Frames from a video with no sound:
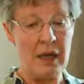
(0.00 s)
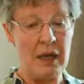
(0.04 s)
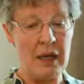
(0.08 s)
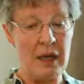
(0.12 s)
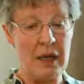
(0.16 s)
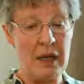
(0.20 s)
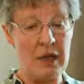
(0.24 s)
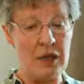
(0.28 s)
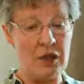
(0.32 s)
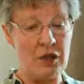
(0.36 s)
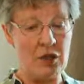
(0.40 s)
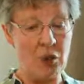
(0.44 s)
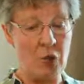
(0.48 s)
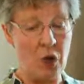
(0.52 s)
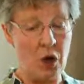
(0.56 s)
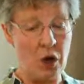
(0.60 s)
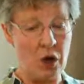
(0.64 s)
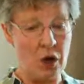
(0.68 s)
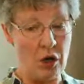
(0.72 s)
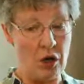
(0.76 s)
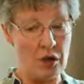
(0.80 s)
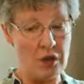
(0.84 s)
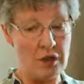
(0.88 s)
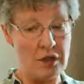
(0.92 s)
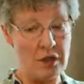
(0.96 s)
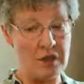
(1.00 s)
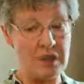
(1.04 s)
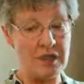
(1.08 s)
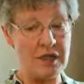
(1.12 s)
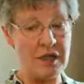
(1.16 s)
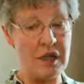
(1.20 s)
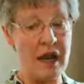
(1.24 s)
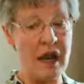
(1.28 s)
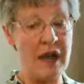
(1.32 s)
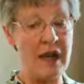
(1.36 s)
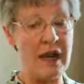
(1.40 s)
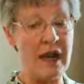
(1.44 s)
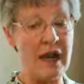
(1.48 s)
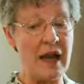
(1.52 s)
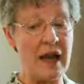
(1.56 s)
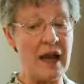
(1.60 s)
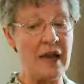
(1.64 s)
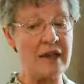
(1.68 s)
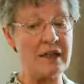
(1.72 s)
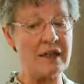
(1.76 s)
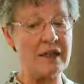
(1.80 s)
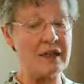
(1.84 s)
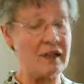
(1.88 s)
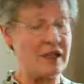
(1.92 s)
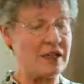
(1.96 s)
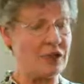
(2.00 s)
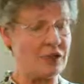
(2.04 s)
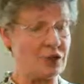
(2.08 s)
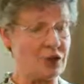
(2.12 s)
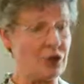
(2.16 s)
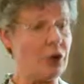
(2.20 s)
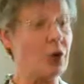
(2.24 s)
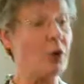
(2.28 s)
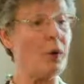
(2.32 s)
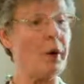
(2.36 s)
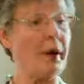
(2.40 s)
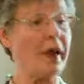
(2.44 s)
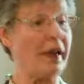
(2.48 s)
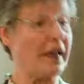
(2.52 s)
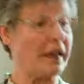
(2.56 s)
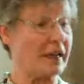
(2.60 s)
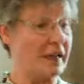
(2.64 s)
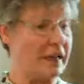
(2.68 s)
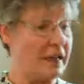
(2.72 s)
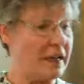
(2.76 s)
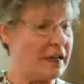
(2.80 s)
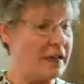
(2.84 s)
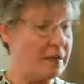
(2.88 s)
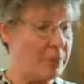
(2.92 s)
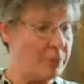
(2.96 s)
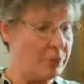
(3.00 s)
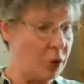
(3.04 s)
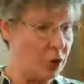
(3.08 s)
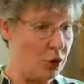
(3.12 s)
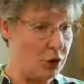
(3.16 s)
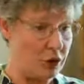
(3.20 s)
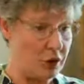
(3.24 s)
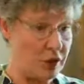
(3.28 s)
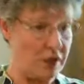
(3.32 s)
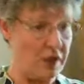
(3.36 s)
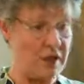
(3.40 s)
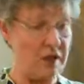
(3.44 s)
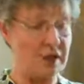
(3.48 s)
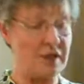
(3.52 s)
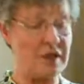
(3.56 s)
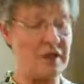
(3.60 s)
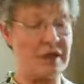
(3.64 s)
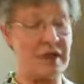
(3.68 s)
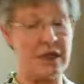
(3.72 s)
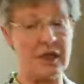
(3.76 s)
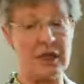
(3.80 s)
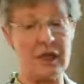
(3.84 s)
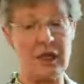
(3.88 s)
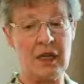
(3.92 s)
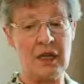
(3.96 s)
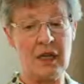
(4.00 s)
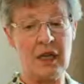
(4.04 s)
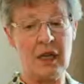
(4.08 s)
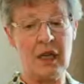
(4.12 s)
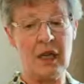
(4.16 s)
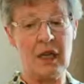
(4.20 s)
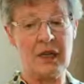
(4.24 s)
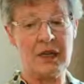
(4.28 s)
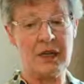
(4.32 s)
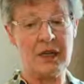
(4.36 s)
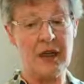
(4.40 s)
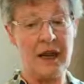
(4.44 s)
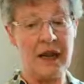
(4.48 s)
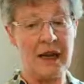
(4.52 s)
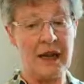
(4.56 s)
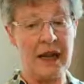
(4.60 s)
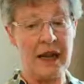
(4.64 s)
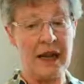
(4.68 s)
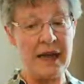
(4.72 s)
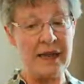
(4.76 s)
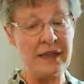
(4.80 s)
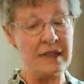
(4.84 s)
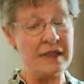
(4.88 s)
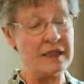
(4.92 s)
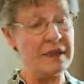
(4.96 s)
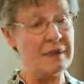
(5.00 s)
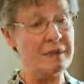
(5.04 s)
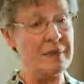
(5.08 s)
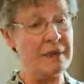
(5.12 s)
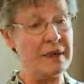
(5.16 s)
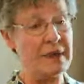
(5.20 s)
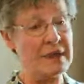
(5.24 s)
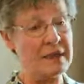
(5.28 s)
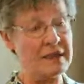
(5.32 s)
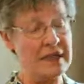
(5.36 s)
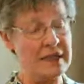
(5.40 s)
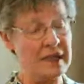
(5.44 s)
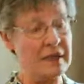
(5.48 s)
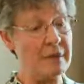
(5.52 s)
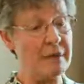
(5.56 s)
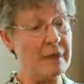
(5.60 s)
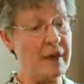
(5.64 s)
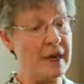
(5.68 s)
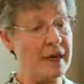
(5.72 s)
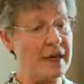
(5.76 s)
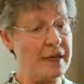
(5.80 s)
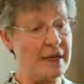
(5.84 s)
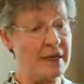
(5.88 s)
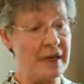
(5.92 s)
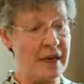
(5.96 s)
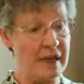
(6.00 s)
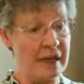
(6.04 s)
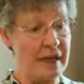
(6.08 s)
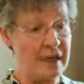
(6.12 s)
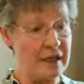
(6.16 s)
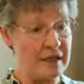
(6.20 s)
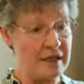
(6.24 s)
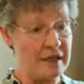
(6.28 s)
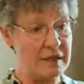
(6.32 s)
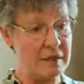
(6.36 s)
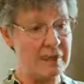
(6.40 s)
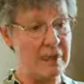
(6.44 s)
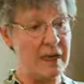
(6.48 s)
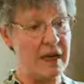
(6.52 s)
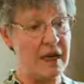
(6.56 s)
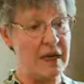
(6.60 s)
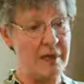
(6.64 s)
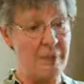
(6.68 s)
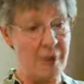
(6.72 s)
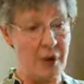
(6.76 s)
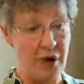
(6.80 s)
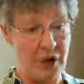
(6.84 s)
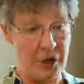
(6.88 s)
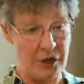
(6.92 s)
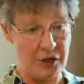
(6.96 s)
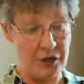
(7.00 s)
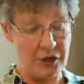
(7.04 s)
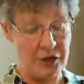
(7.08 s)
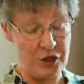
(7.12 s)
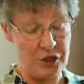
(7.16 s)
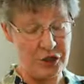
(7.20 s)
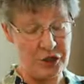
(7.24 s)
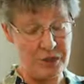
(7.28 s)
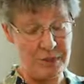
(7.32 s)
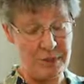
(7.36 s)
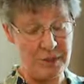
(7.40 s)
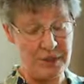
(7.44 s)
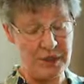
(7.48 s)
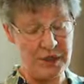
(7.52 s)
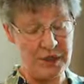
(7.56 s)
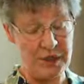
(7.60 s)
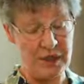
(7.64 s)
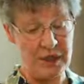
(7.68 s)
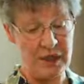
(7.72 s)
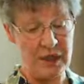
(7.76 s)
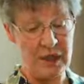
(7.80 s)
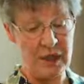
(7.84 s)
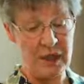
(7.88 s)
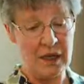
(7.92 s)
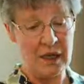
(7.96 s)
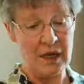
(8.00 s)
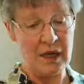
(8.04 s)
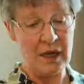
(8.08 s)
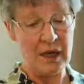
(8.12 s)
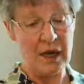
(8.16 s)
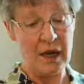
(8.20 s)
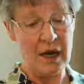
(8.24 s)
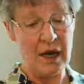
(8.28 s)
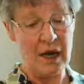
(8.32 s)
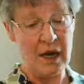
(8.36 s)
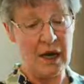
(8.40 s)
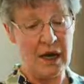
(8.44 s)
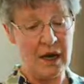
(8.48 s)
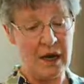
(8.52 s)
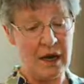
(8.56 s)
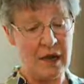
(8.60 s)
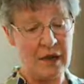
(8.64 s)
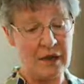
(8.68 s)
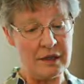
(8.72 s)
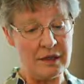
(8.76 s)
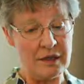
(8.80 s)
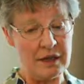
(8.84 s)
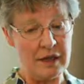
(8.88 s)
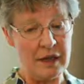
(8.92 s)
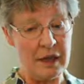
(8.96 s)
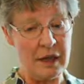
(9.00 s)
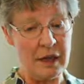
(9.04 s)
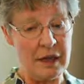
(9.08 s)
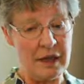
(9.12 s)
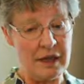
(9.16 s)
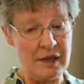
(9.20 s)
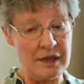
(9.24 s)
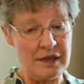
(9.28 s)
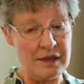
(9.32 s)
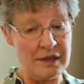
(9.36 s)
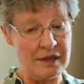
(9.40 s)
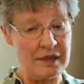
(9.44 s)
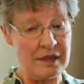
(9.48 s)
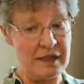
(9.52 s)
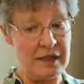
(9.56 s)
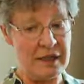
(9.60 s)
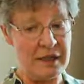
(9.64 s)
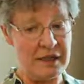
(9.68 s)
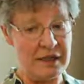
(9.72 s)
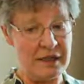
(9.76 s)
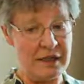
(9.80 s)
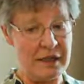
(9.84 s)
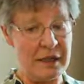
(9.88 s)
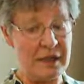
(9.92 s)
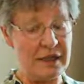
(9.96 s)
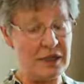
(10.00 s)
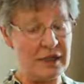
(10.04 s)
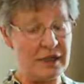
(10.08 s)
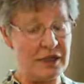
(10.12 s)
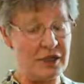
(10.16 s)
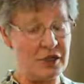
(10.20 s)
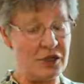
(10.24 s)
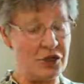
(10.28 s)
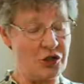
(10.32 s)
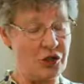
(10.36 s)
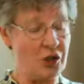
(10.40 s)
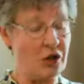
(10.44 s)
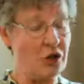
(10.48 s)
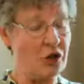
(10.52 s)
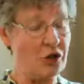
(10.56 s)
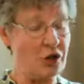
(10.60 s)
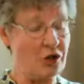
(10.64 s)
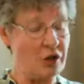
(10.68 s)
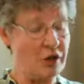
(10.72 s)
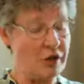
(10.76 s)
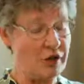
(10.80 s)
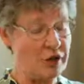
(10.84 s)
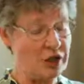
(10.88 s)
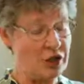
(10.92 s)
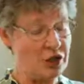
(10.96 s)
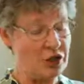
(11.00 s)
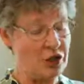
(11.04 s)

In the world, Thailand is growing in importance. Thailand is building many links, many partnerships, and I see it getting stronger and